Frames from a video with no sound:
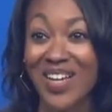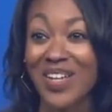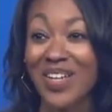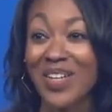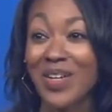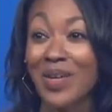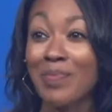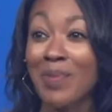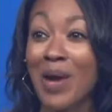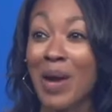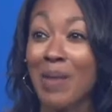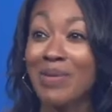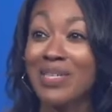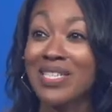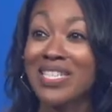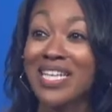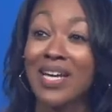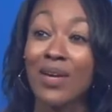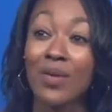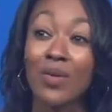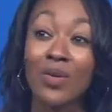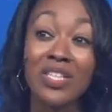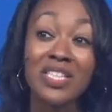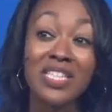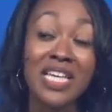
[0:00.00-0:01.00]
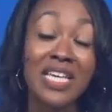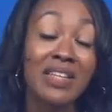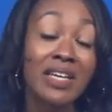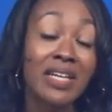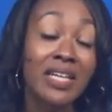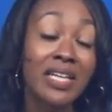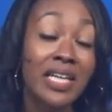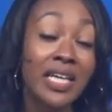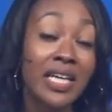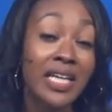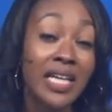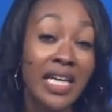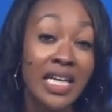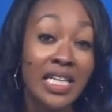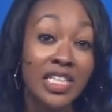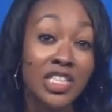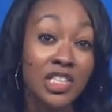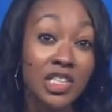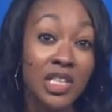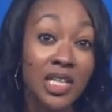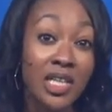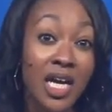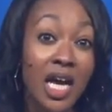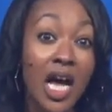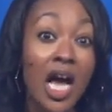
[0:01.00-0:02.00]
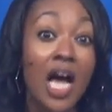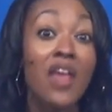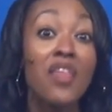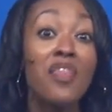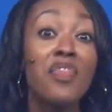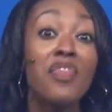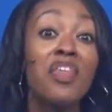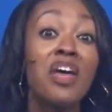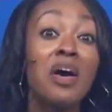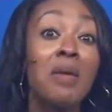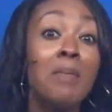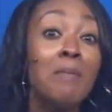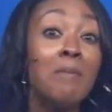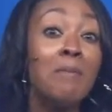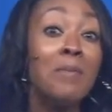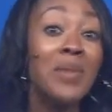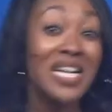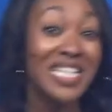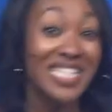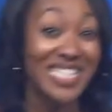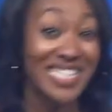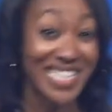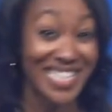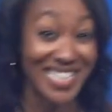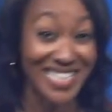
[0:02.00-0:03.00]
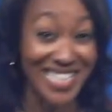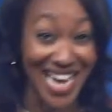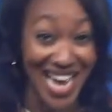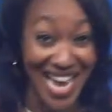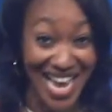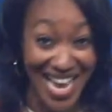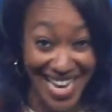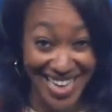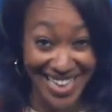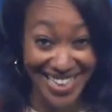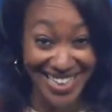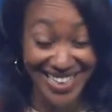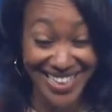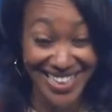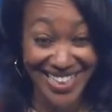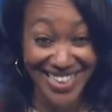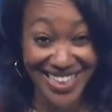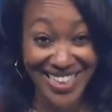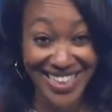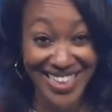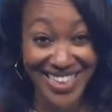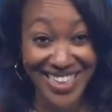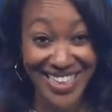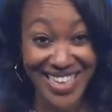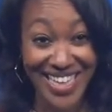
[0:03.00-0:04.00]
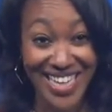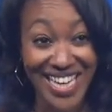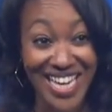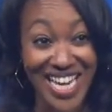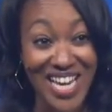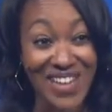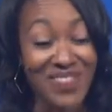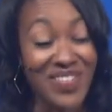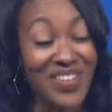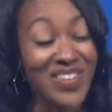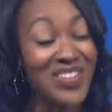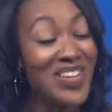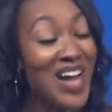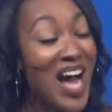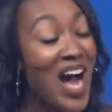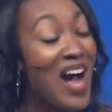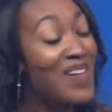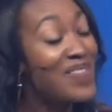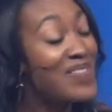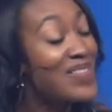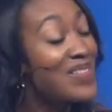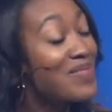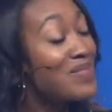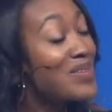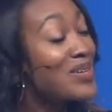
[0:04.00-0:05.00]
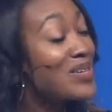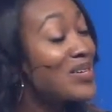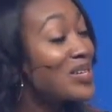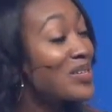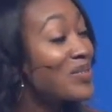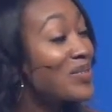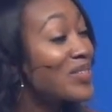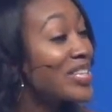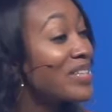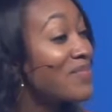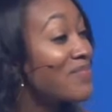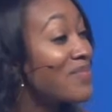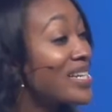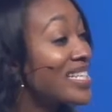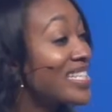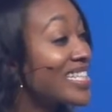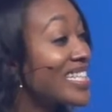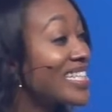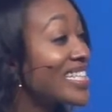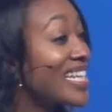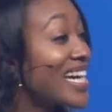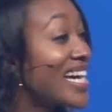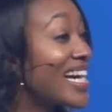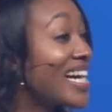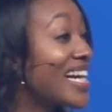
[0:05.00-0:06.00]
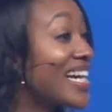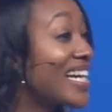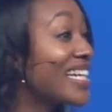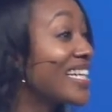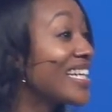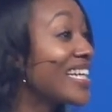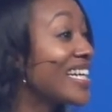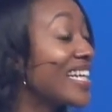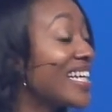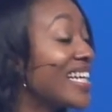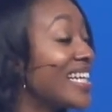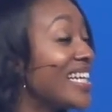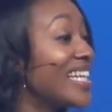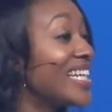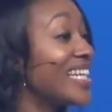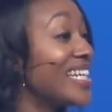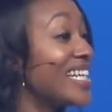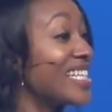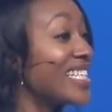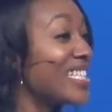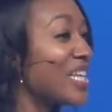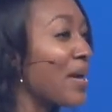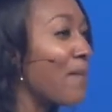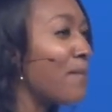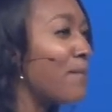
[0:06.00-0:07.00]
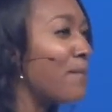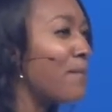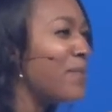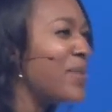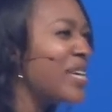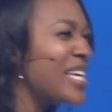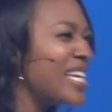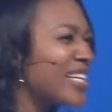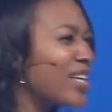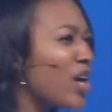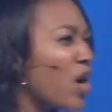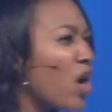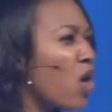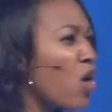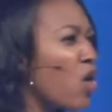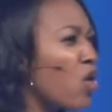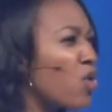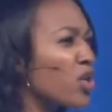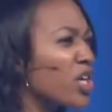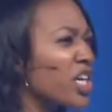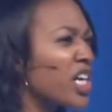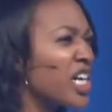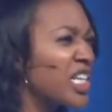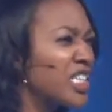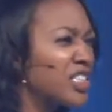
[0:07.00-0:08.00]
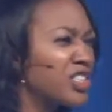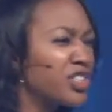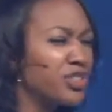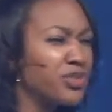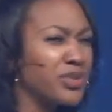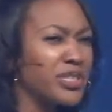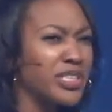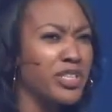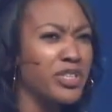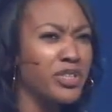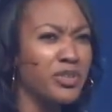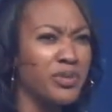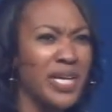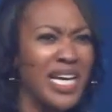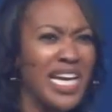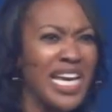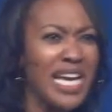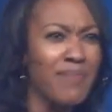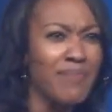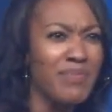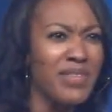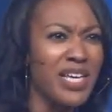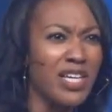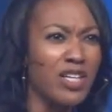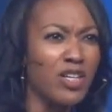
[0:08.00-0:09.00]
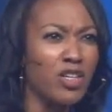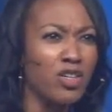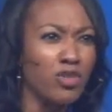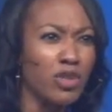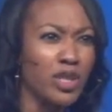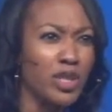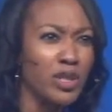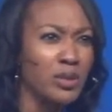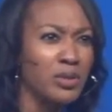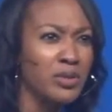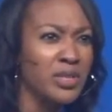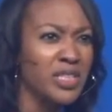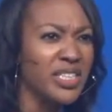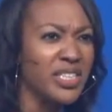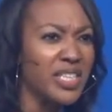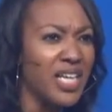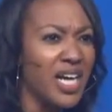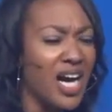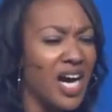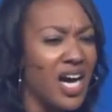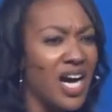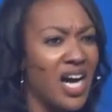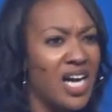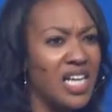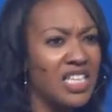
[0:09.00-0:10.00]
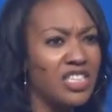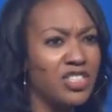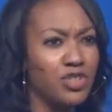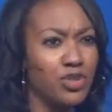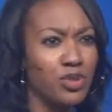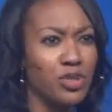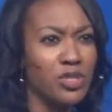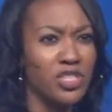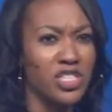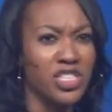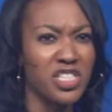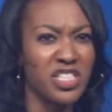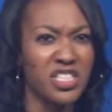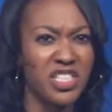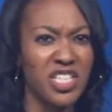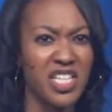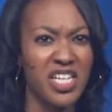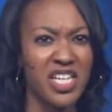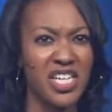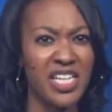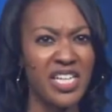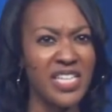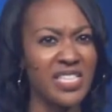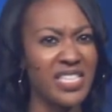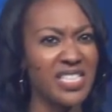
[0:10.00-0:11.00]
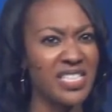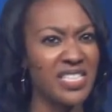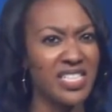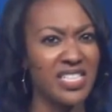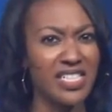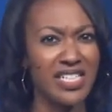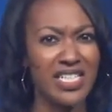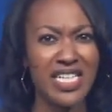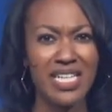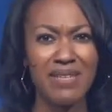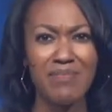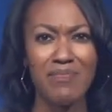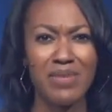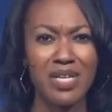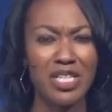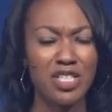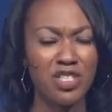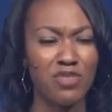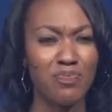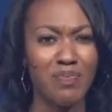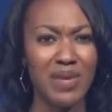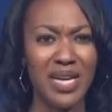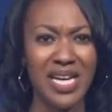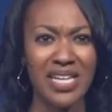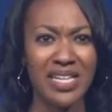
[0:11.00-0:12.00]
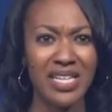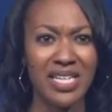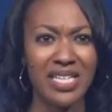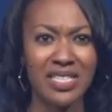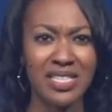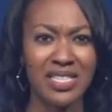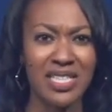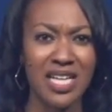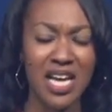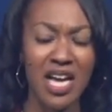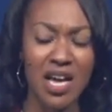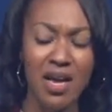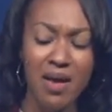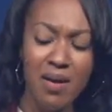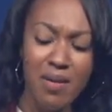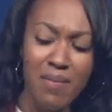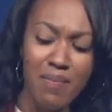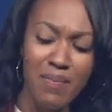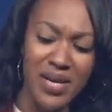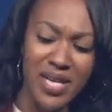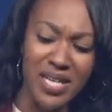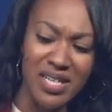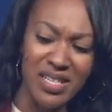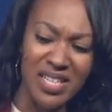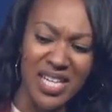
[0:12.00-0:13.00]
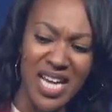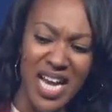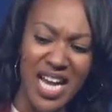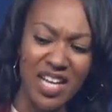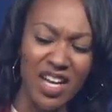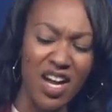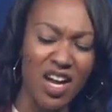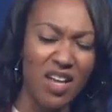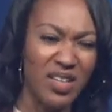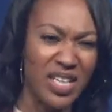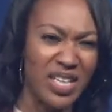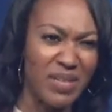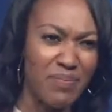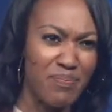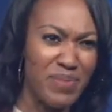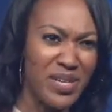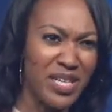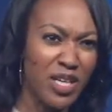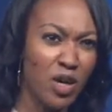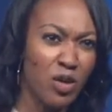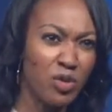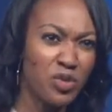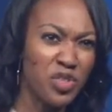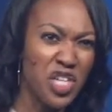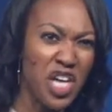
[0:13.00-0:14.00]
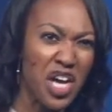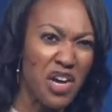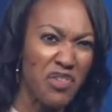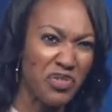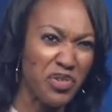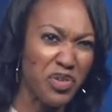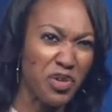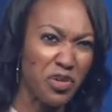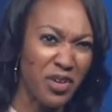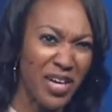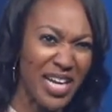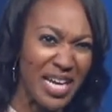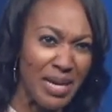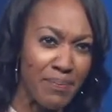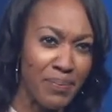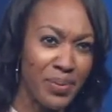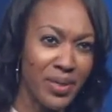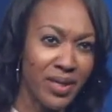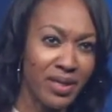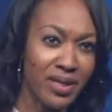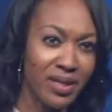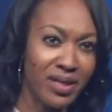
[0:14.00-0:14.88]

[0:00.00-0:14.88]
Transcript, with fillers: You're probably saying, say that again, Angela? The muscadine. If you're not familiar with the muscadine, it is a big old country grape that grows in the hot Georgia sun. It doesn't need much maintenance, but I call it a big old tough grape.